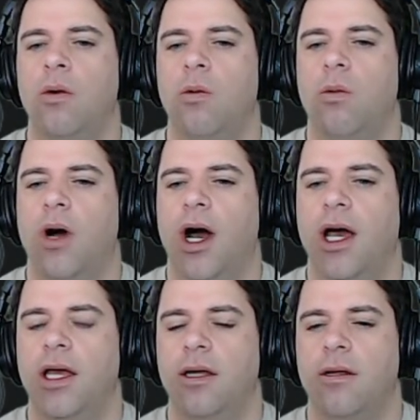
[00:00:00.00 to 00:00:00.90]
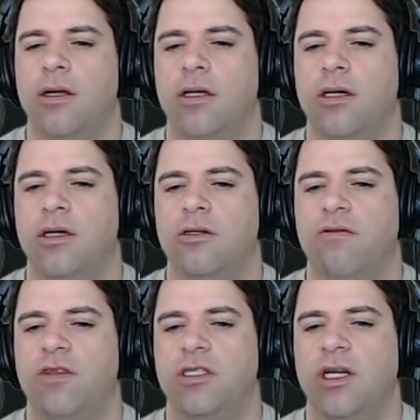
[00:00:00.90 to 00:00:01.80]
why. So
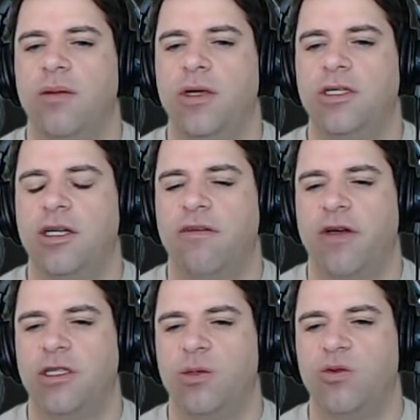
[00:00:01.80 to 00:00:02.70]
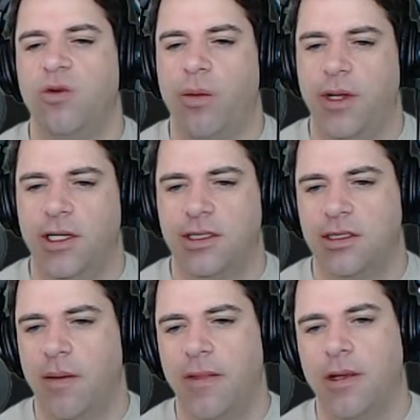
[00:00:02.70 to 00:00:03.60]
if this is not a PCI device, then presumably it's
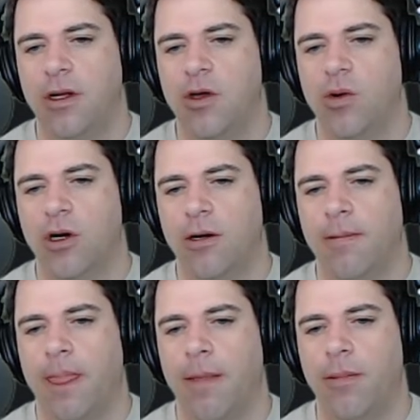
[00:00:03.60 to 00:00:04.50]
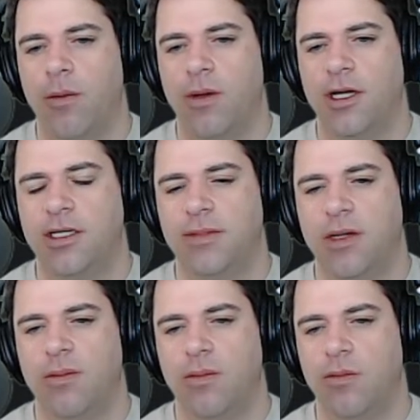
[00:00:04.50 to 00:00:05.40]
something newer, but it seems
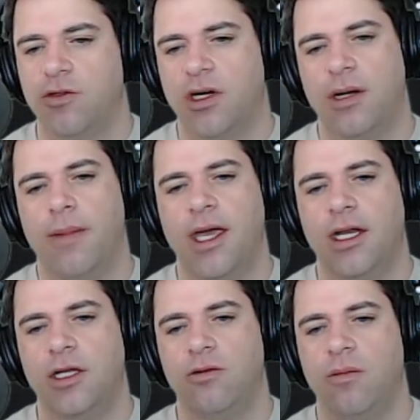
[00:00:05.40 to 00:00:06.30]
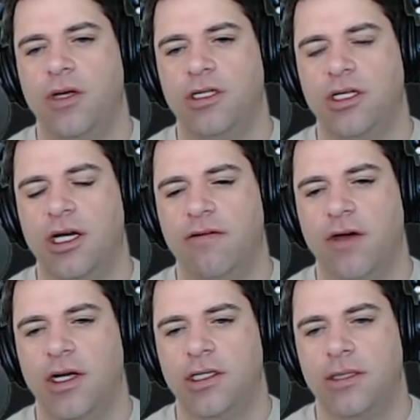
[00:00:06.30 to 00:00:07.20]
like we're trying to make it into a PCI
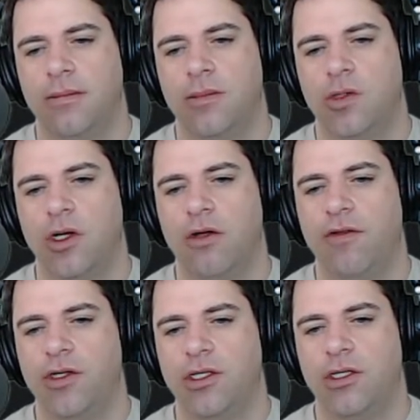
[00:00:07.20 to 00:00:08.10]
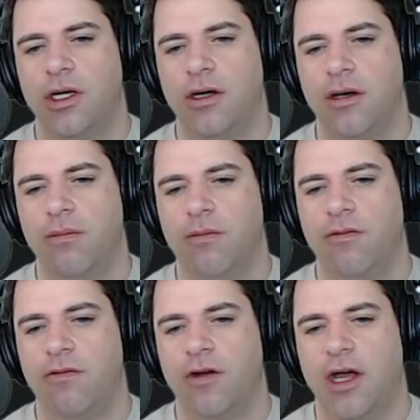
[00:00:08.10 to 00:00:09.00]
device. So I don't know if this is like a
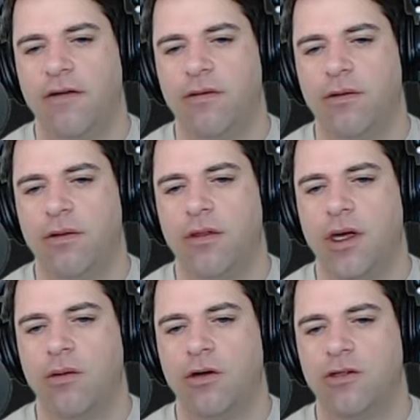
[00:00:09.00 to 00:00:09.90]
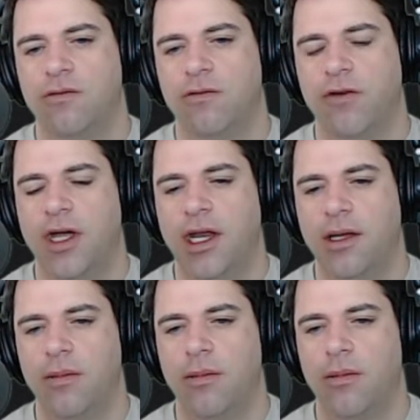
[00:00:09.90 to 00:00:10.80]
forgetful thing where it's
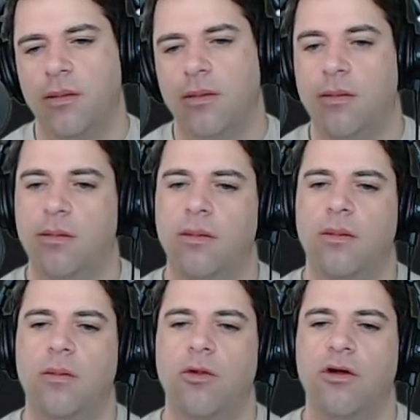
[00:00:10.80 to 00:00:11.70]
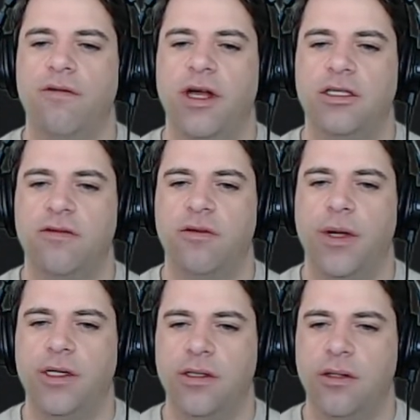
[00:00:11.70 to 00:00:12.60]
forgetting more advanced
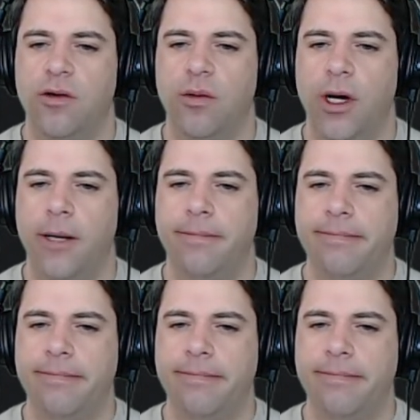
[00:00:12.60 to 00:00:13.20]
information or what.